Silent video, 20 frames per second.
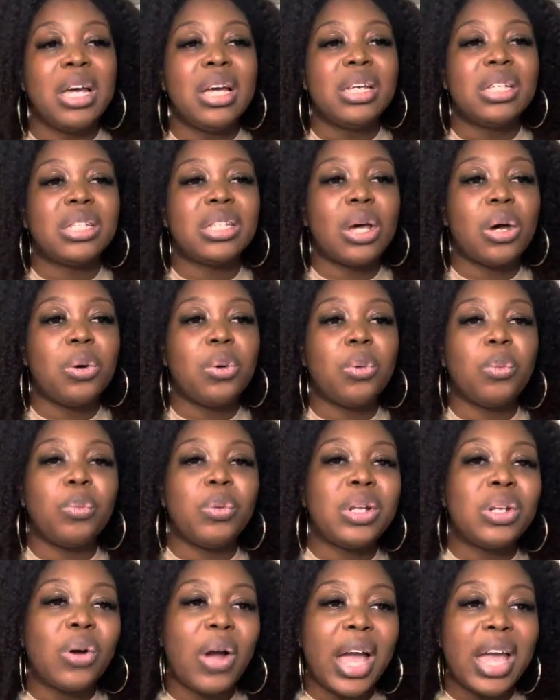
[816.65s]
So we're
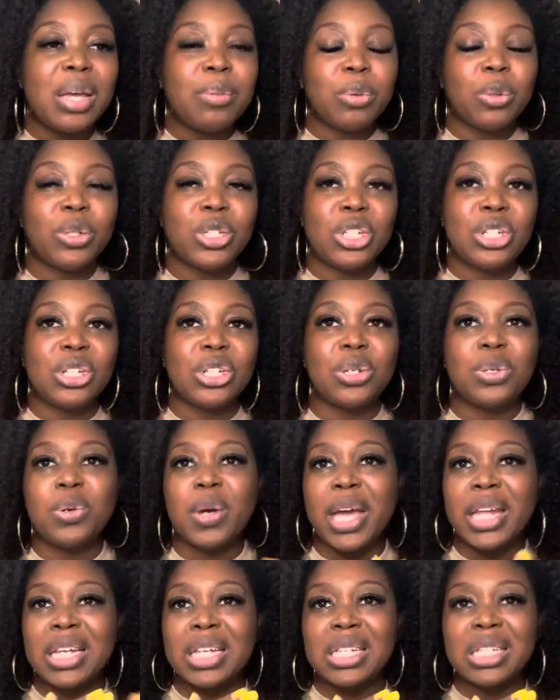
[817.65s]
not able to do
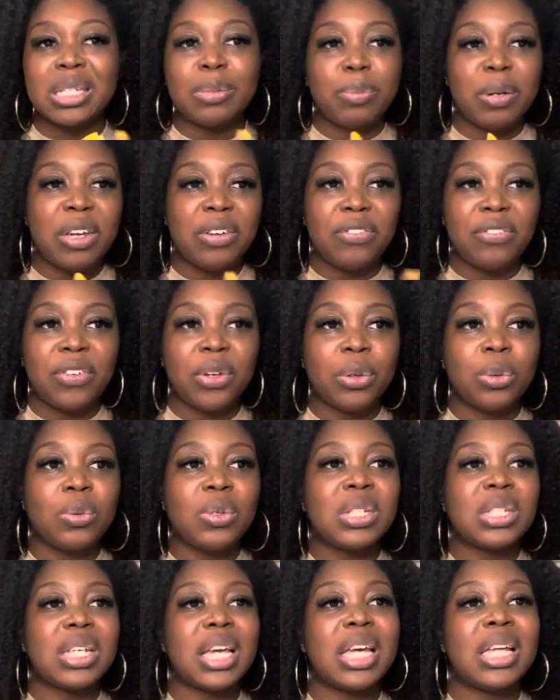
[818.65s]
any split
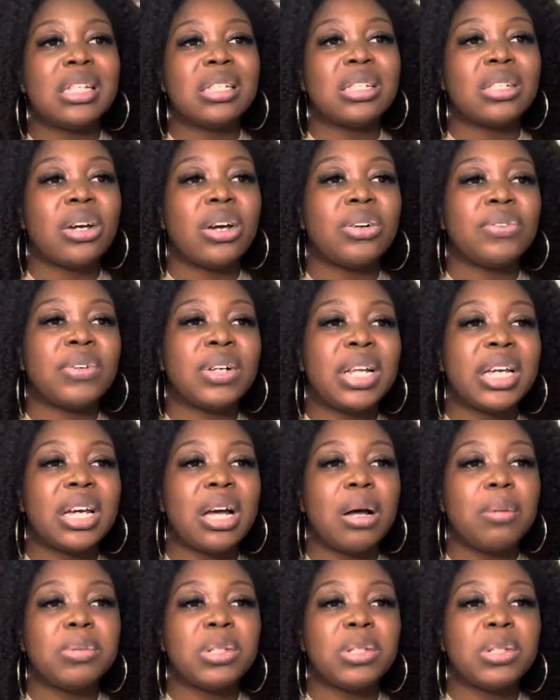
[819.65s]
fields inside of ClickUp.